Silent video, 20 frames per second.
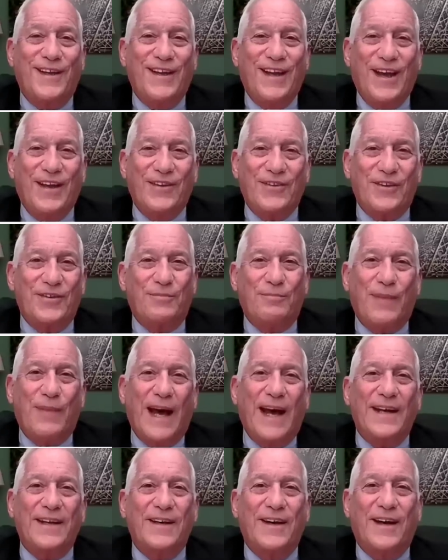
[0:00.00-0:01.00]
a grave
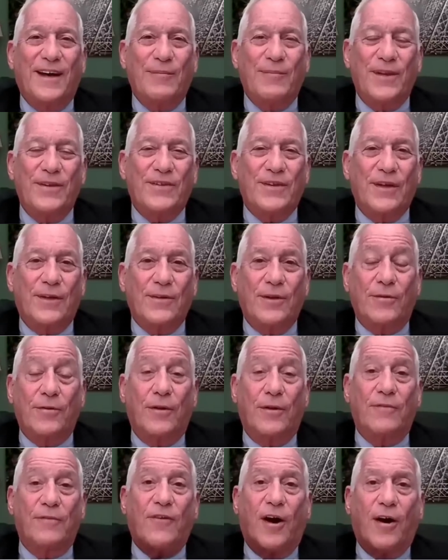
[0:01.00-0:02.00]
concern for the future
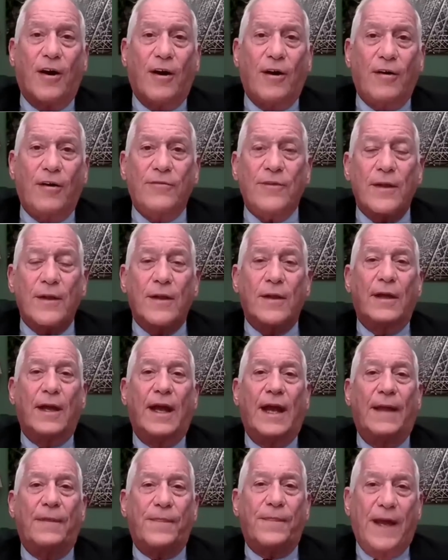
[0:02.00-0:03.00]
trajectory of
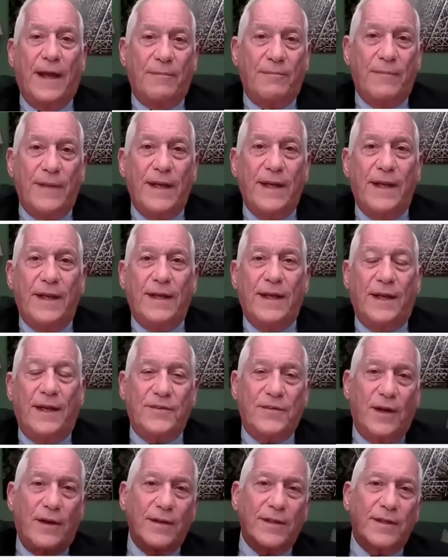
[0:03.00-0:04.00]
AI development.
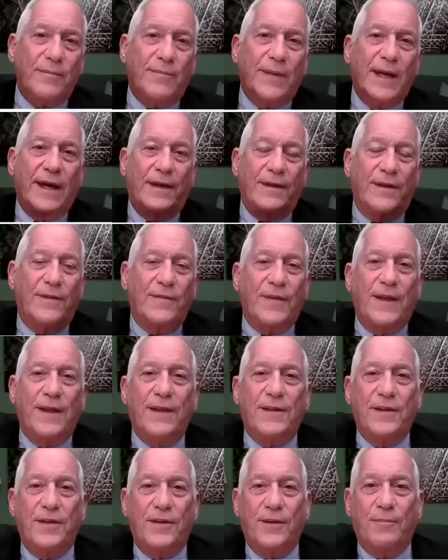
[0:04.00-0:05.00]
What we're
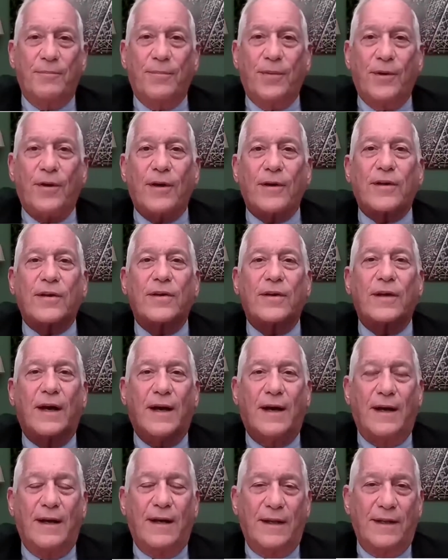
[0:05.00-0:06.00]
witnessing with Musk's
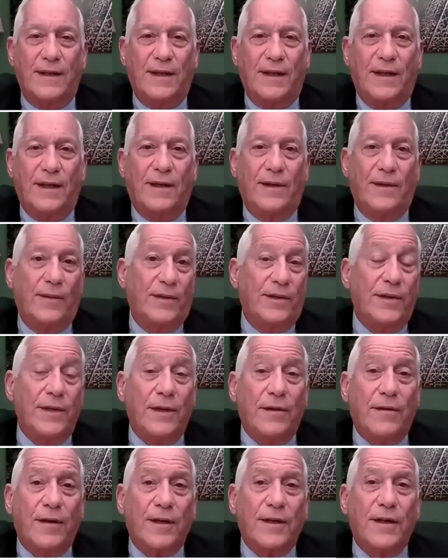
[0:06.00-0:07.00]
reaction is not
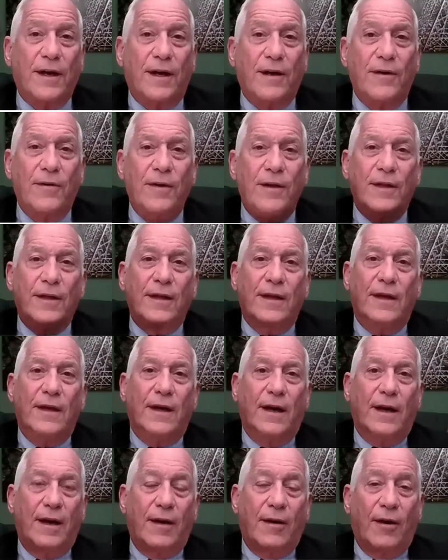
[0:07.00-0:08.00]
merely a case of
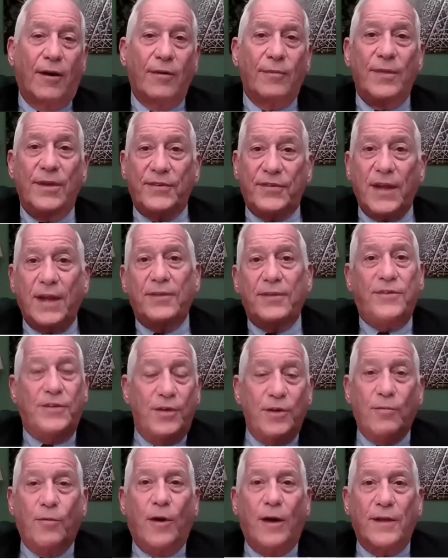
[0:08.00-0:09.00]
sour grapes
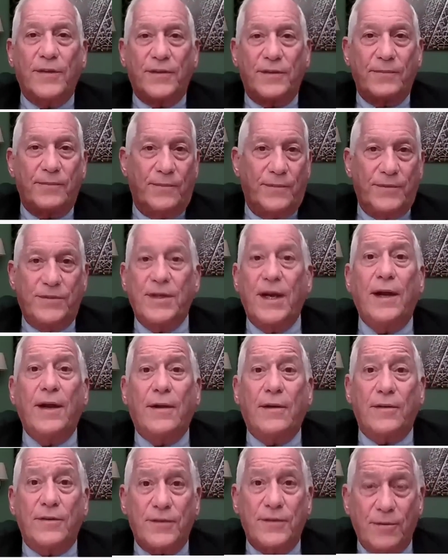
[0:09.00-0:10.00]
over losing
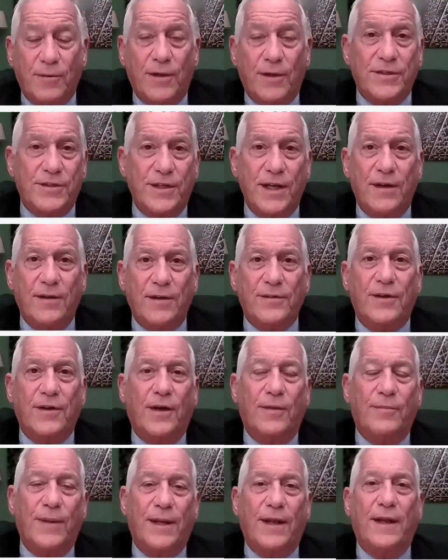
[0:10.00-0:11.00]
influence within the
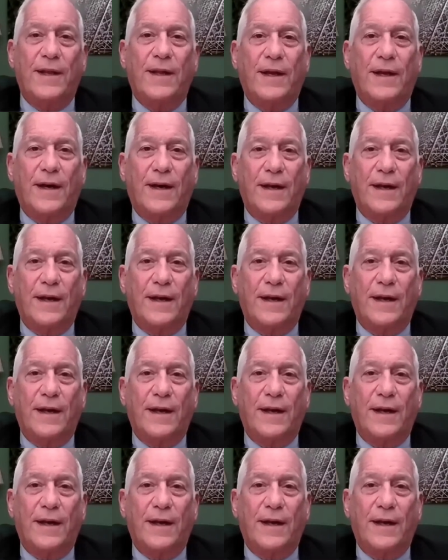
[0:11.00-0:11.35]
organization.